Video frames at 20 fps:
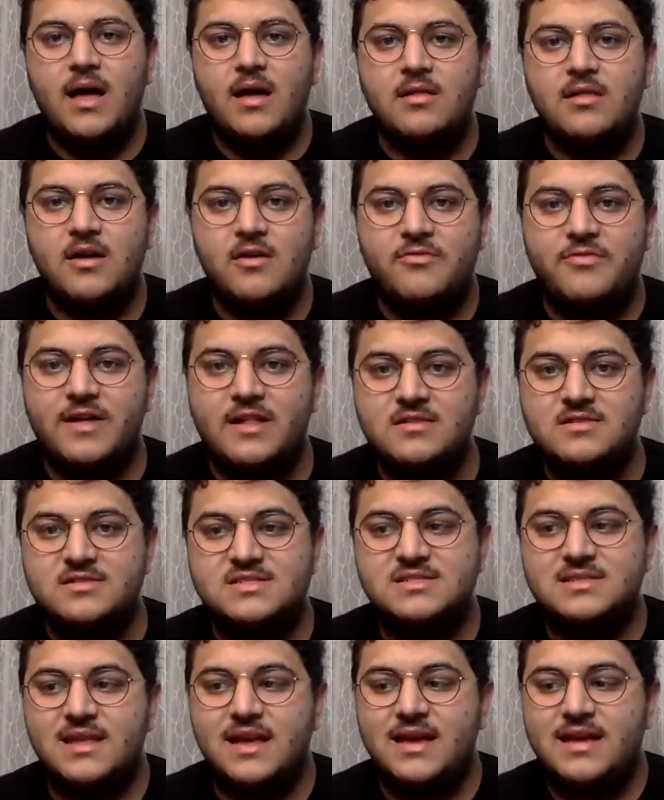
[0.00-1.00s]
Hello,
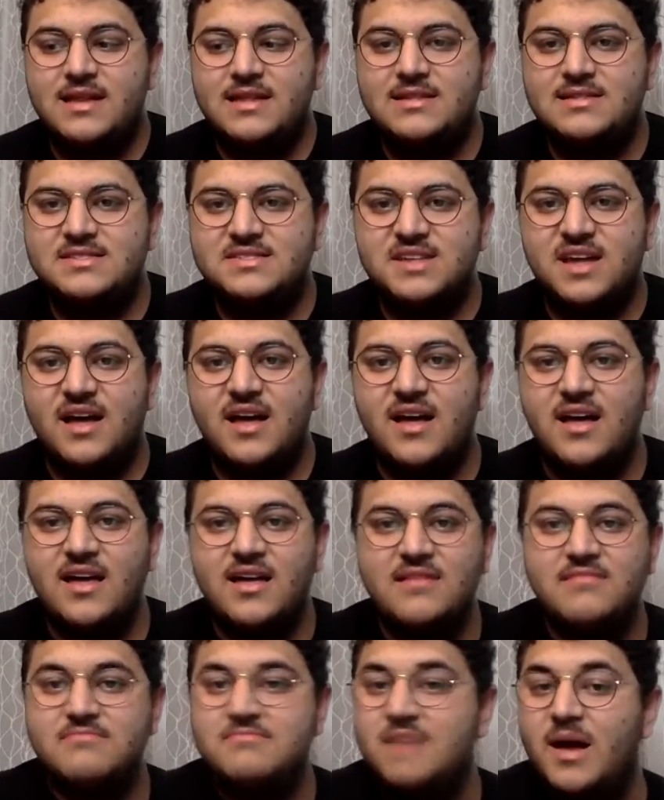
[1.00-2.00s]
fellas and ladies.
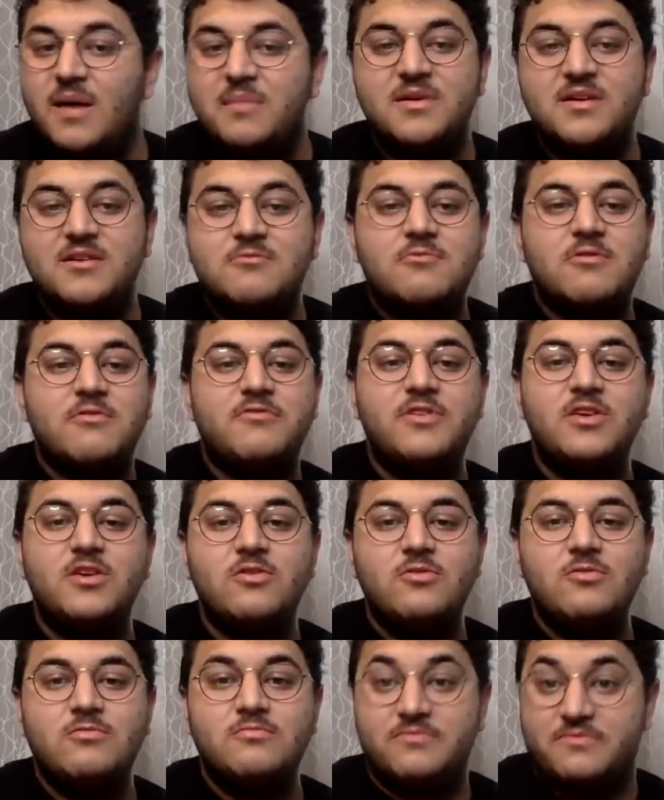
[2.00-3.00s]
I'm going to
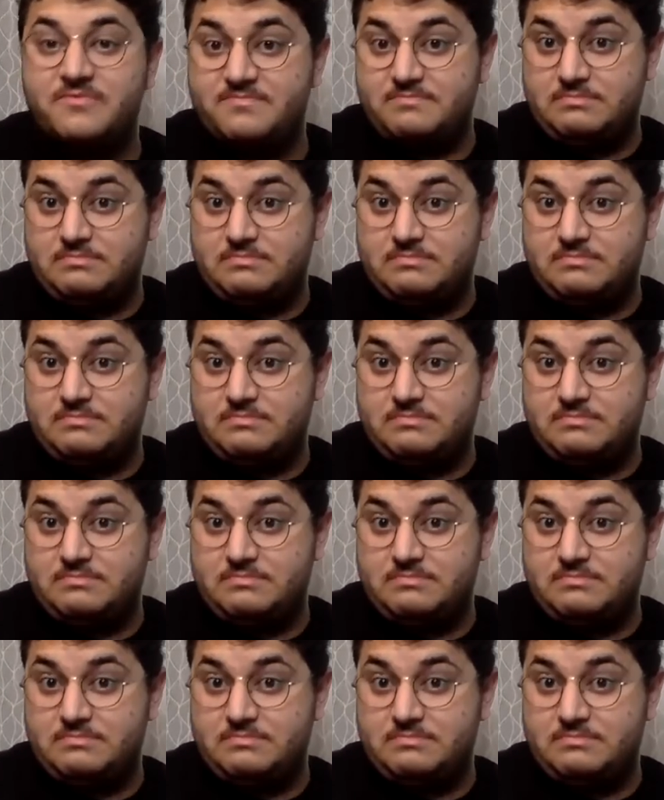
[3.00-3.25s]
review...